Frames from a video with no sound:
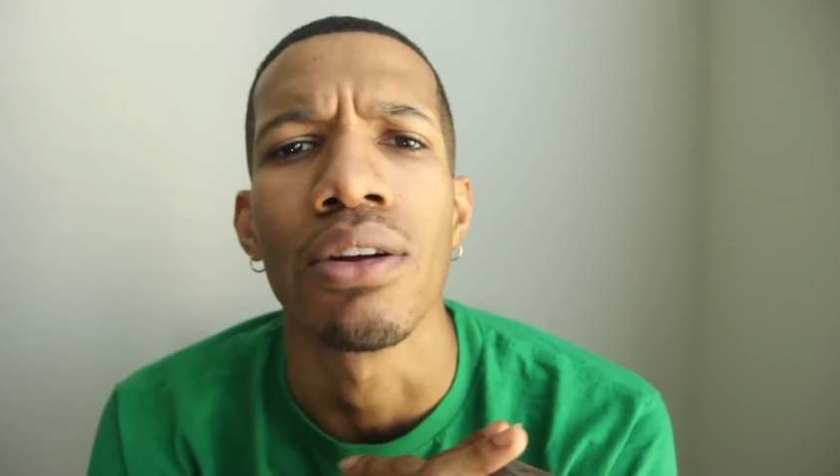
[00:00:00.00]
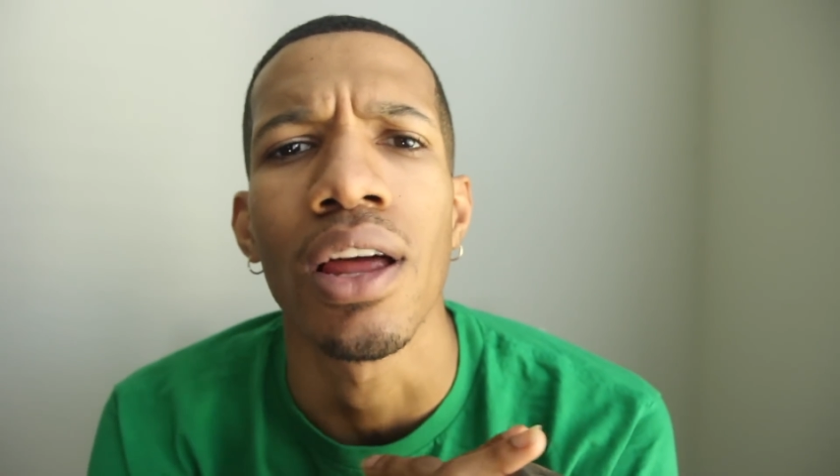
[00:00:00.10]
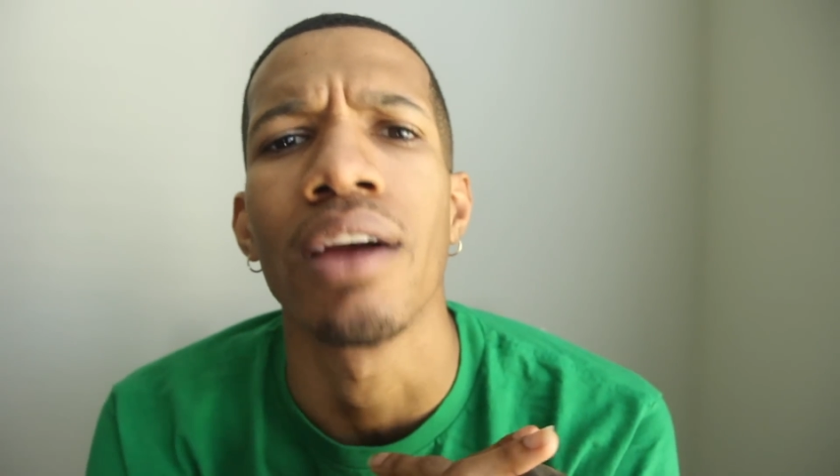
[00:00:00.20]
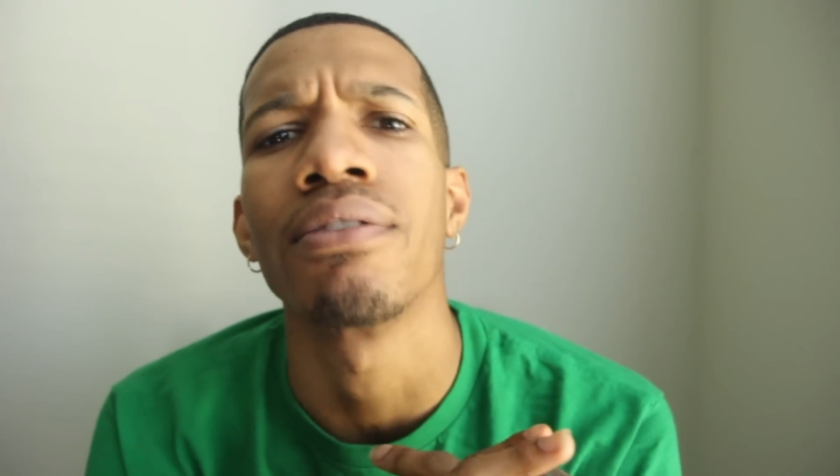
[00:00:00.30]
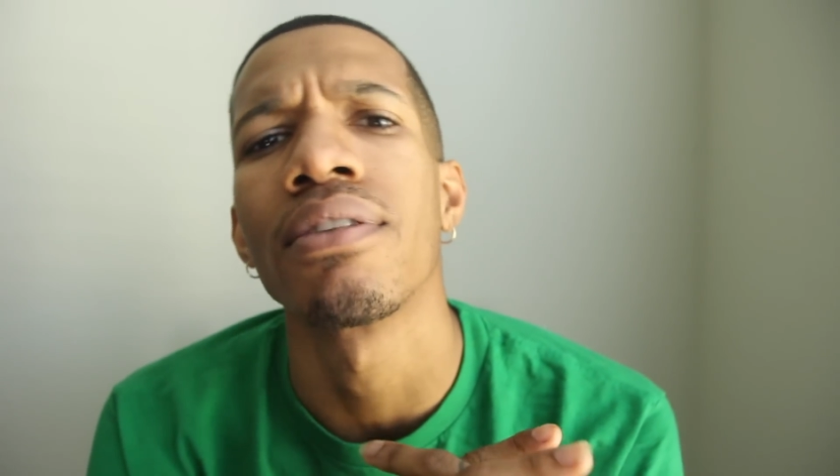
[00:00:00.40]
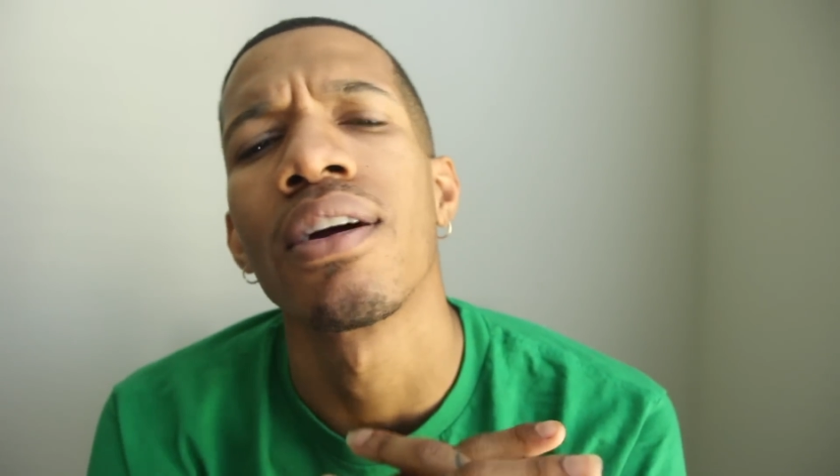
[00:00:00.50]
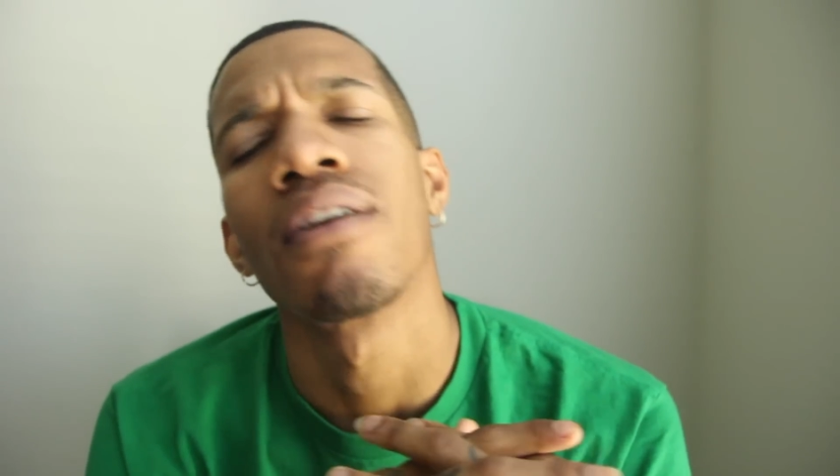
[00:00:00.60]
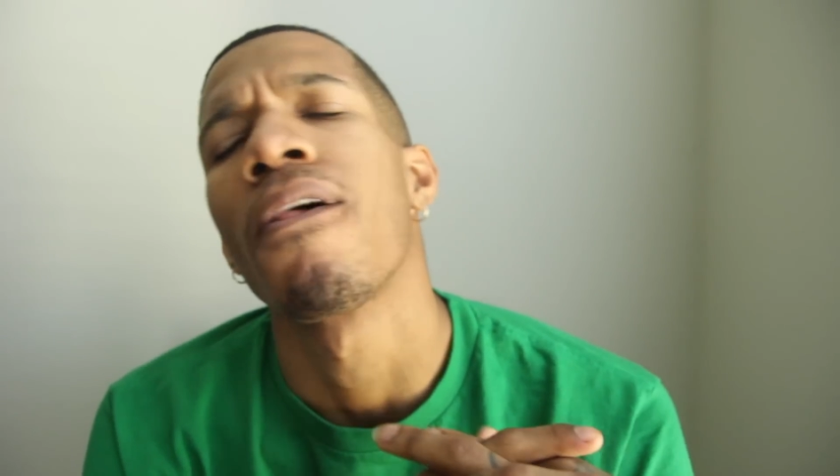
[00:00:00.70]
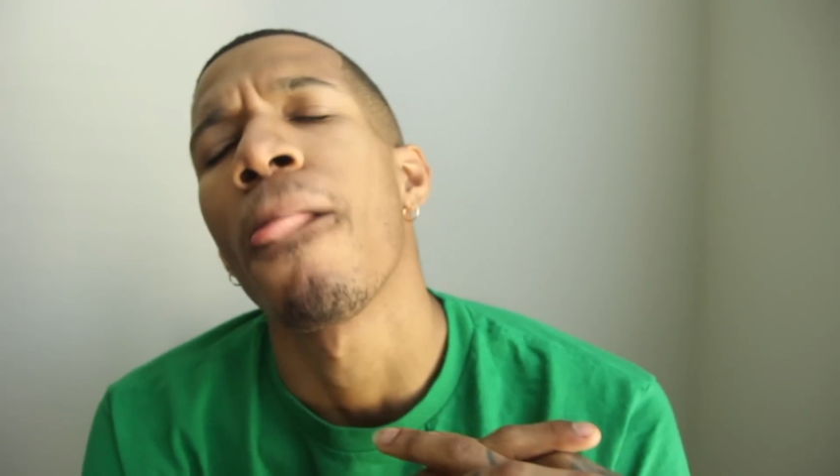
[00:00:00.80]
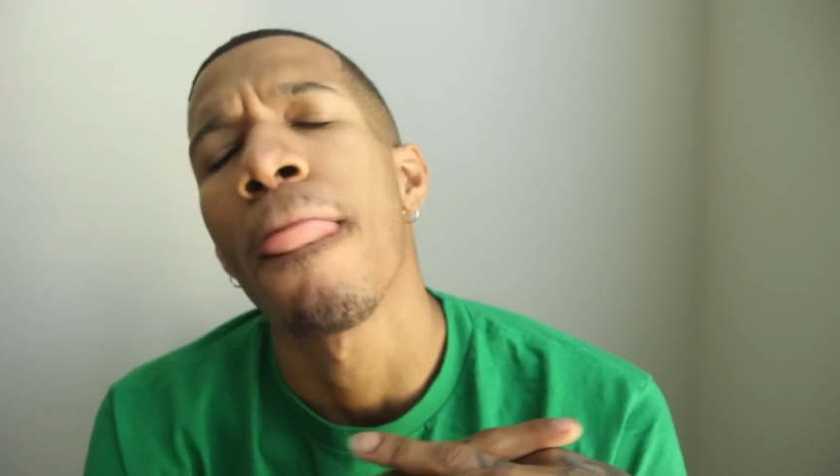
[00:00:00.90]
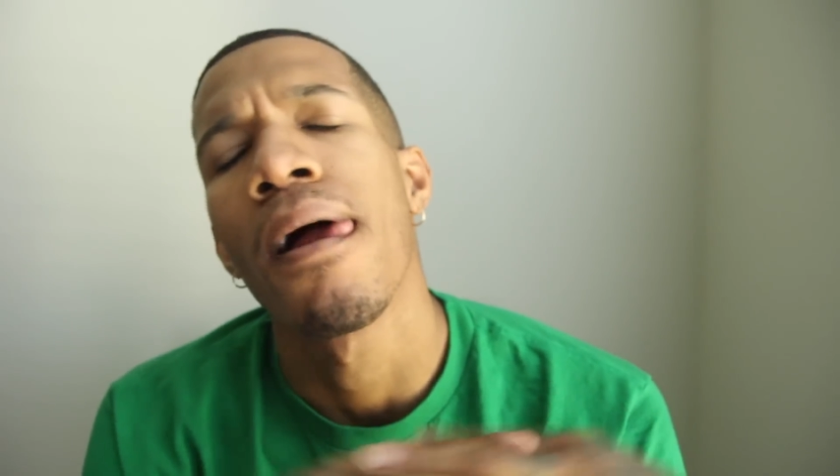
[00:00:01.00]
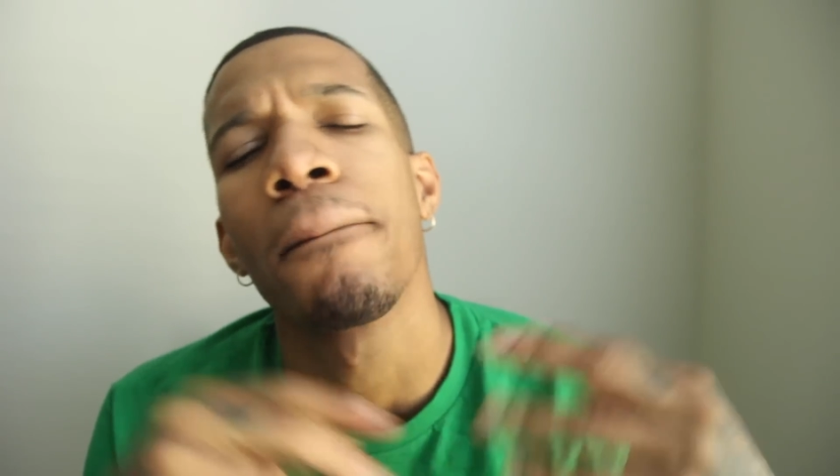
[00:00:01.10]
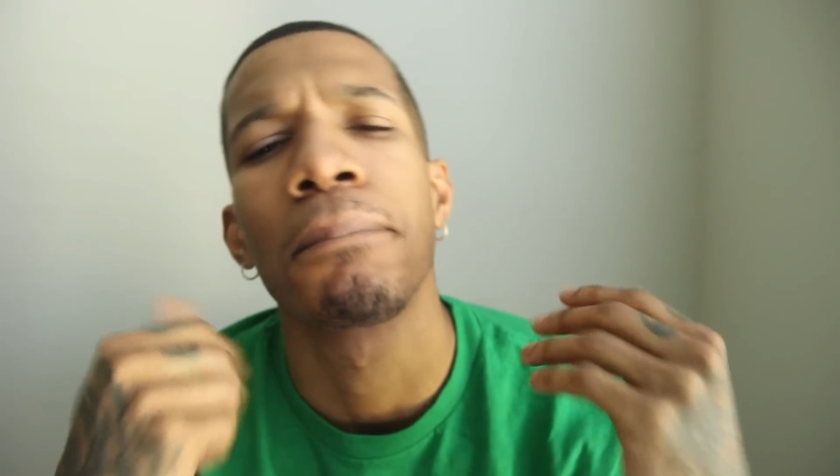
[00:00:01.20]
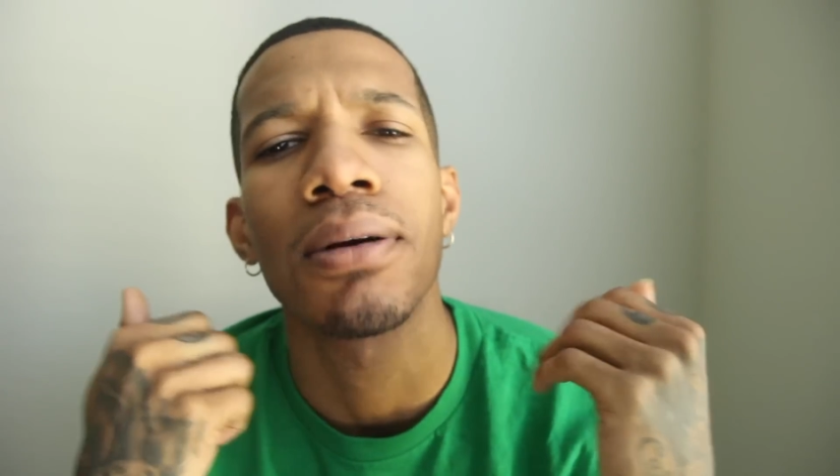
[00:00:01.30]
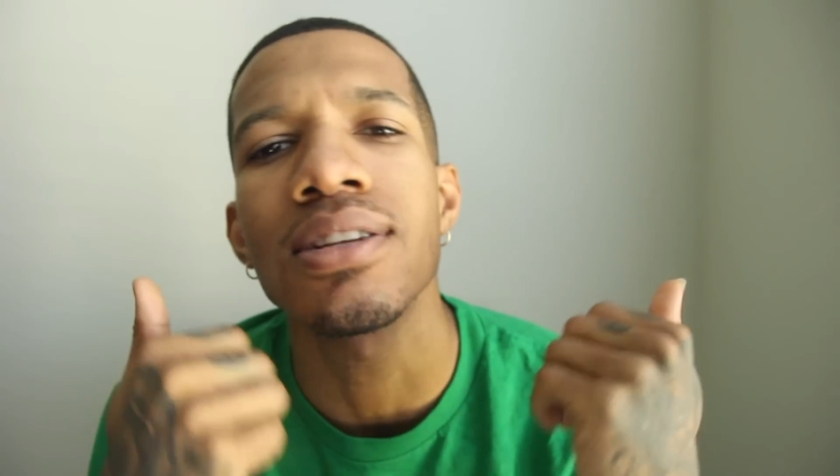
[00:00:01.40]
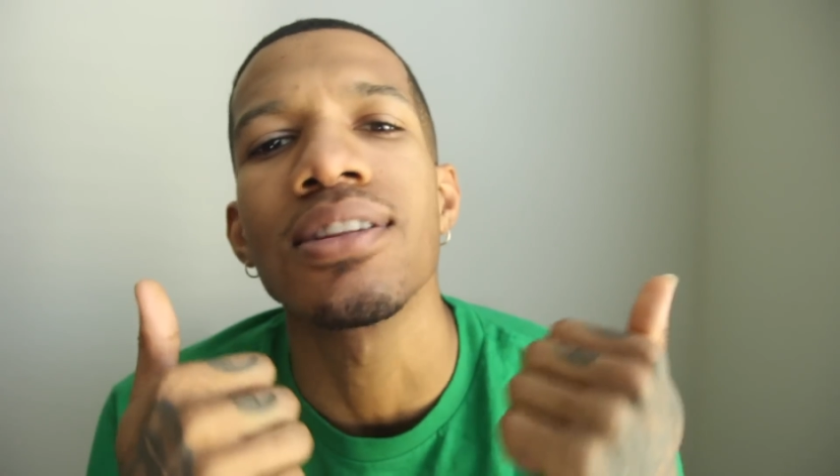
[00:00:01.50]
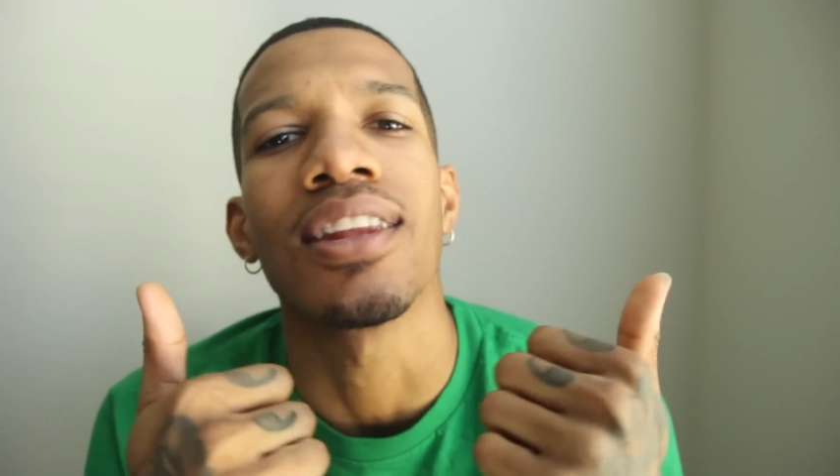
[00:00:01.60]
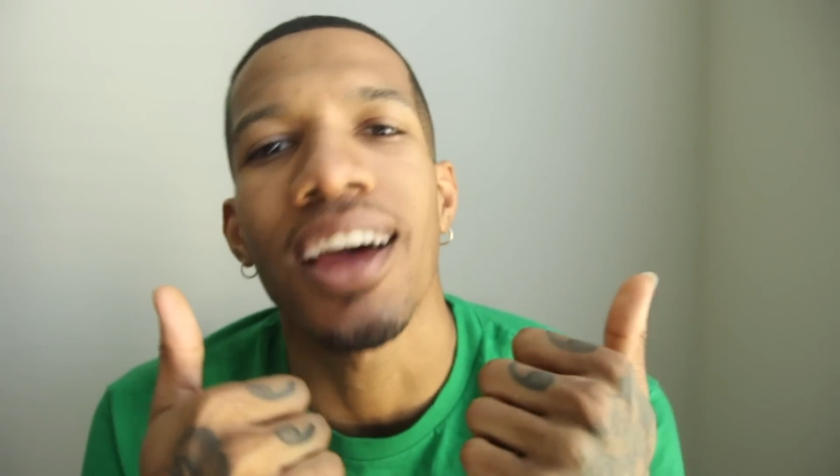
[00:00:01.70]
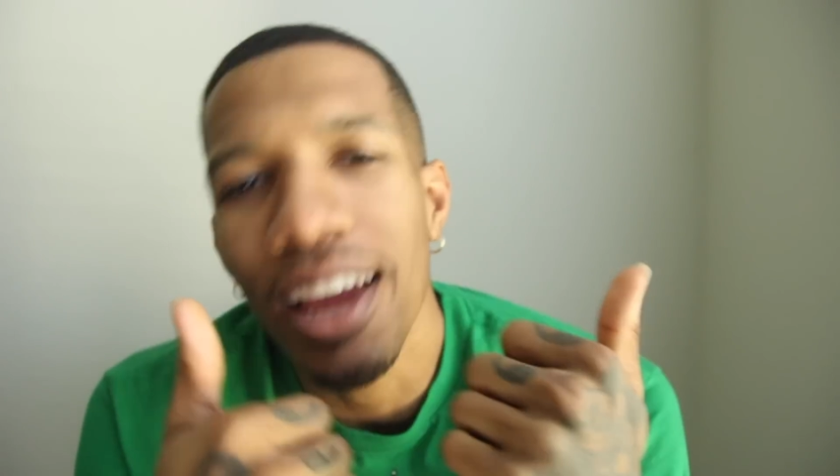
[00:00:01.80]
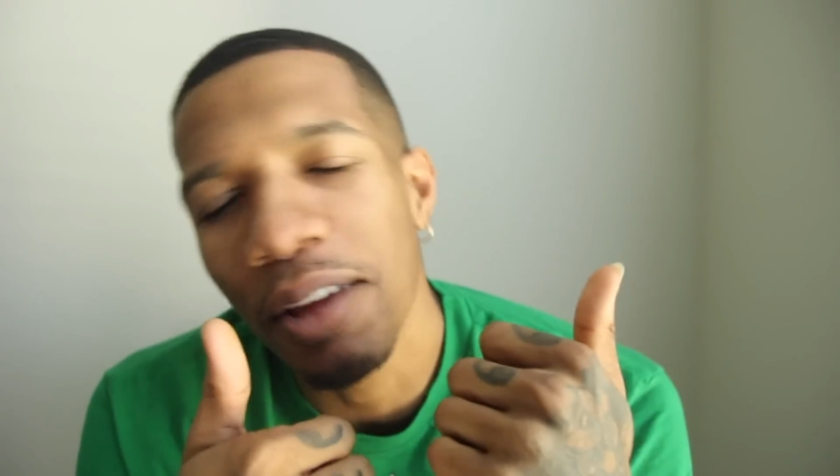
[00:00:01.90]
life, press the
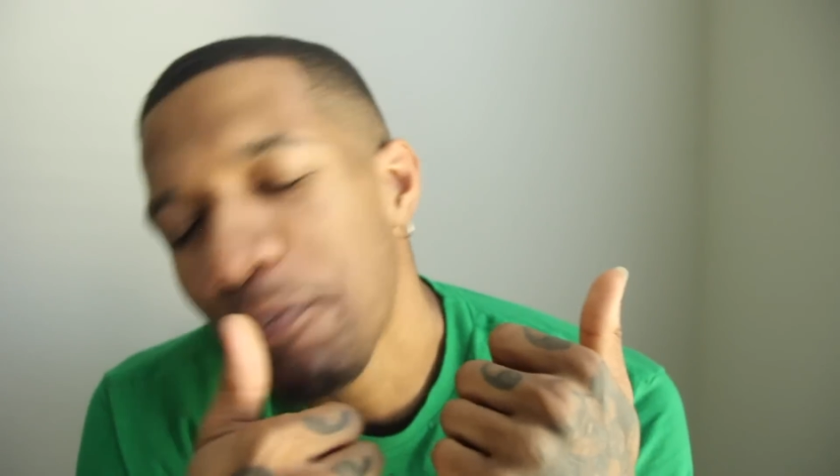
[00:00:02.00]
like